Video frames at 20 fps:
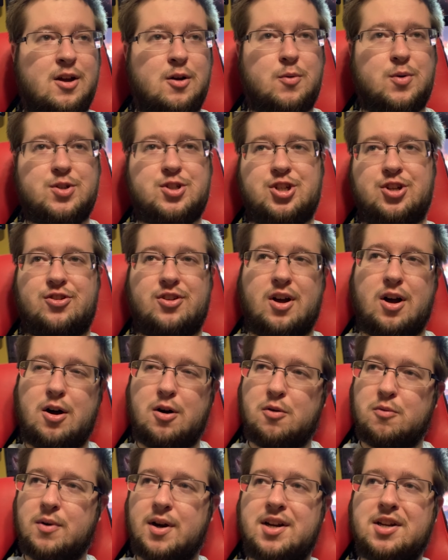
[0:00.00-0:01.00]
which is
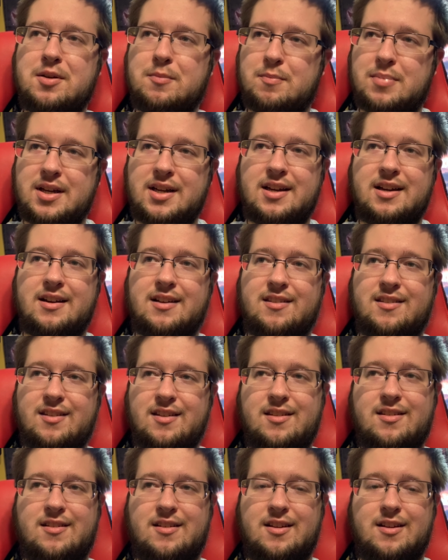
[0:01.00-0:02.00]
already being
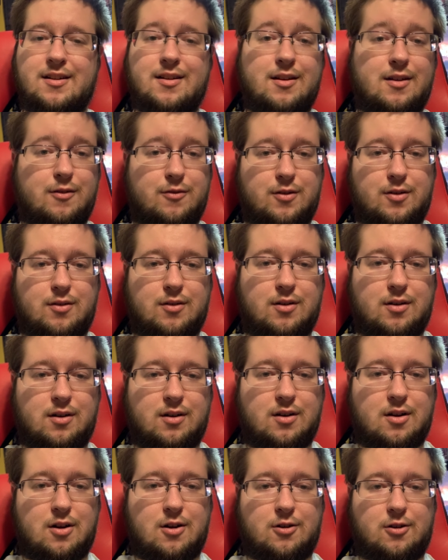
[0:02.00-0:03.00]
assisted if you're
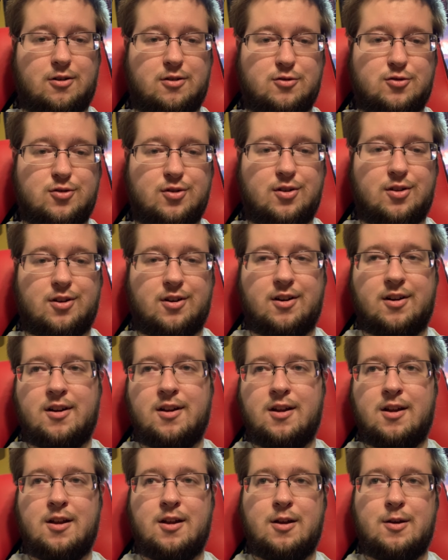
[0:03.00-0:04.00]
on controller
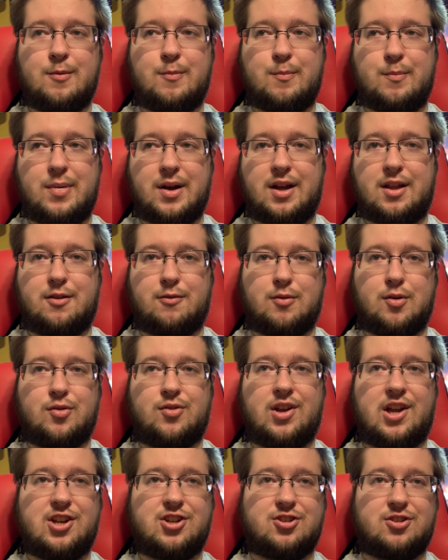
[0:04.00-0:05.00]
by the
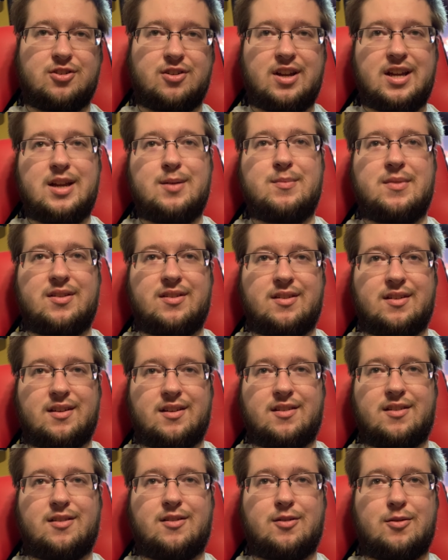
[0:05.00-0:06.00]
rotational aim
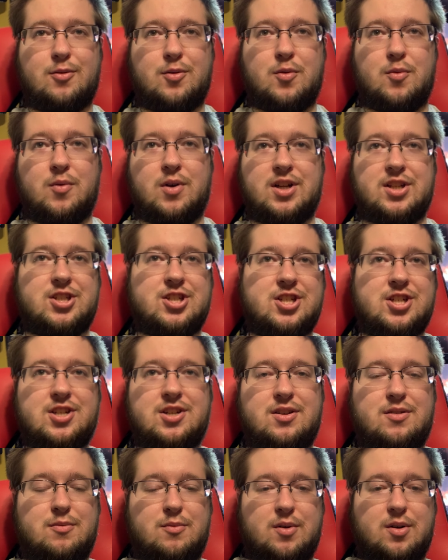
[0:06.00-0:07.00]
assist,
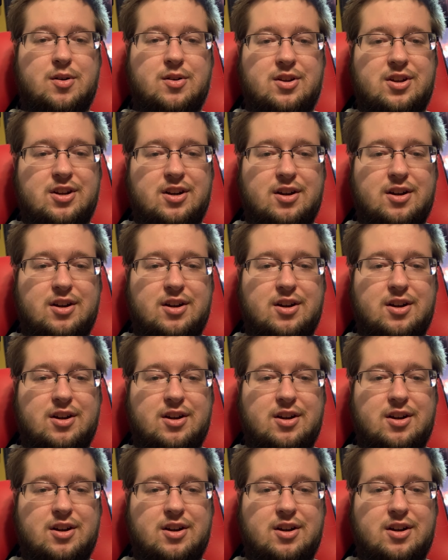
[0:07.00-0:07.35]
which will,